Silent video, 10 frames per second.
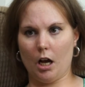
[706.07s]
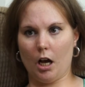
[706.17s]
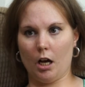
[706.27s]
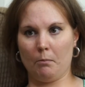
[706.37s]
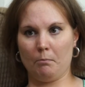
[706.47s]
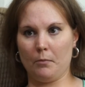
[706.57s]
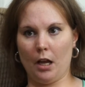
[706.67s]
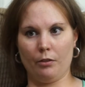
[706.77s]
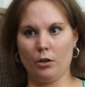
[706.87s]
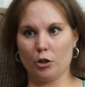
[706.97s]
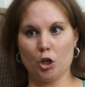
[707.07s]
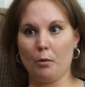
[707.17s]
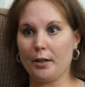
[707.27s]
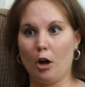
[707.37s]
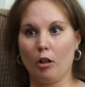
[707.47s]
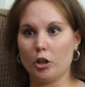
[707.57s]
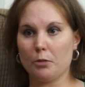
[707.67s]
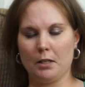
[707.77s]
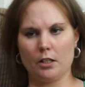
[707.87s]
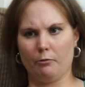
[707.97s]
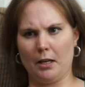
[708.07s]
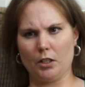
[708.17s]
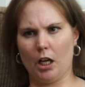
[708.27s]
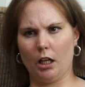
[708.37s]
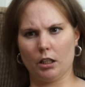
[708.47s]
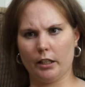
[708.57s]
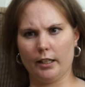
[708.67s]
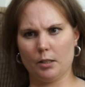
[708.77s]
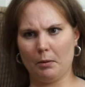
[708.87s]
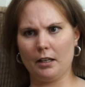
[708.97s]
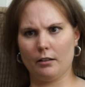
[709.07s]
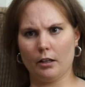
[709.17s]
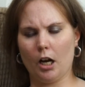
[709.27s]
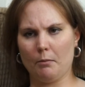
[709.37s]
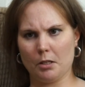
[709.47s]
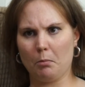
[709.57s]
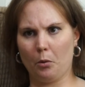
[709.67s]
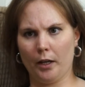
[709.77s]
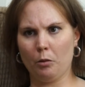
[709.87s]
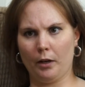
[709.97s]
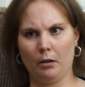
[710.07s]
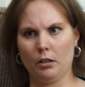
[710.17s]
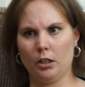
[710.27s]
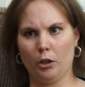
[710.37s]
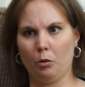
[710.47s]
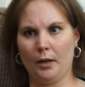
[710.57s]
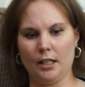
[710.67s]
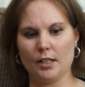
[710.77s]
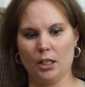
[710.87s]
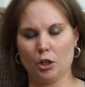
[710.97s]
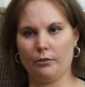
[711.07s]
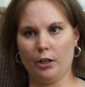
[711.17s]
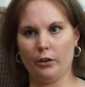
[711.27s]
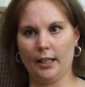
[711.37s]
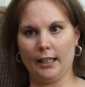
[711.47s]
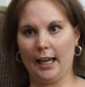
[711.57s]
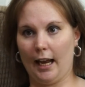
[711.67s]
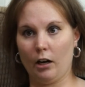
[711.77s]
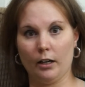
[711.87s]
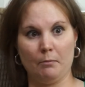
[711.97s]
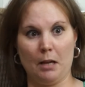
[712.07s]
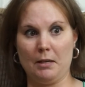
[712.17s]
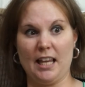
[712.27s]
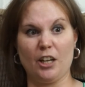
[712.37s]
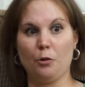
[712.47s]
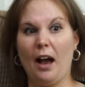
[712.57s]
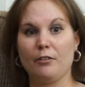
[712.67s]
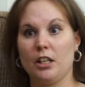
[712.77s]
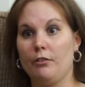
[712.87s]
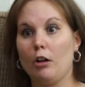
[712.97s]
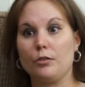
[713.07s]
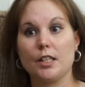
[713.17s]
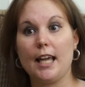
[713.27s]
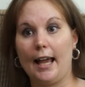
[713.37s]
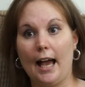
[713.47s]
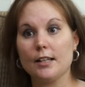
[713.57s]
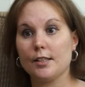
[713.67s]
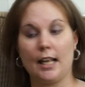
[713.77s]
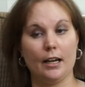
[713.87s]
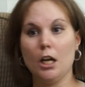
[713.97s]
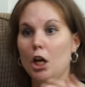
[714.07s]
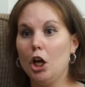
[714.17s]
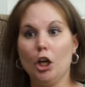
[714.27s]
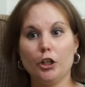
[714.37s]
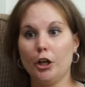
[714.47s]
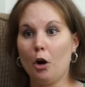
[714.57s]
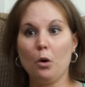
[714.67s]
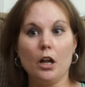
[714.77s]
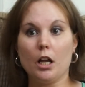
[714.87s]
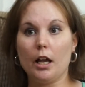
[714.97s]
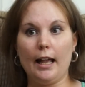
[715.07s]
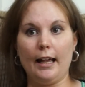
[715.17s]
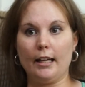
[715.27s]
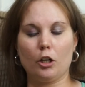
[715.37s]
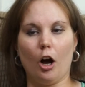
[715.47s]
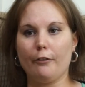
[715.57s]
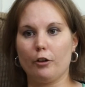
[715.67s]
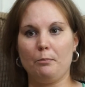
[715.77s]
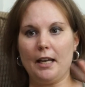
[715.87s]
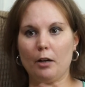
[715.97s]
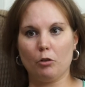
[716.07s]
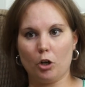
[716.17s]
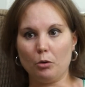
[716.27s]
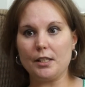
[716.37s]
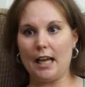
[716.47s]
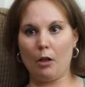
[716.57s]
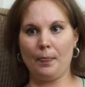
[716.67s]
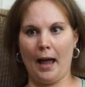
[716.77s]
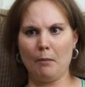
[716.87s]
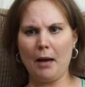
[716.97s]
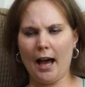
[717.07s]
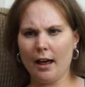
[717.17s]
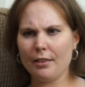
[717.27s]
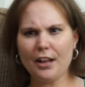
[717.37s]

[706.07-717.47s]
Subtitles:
And there's no acknowledgement of mental health needs. But there comes a point when, when it's interfering in care, and maybe then you have to involve CAS, and, God forbid it goes down that path.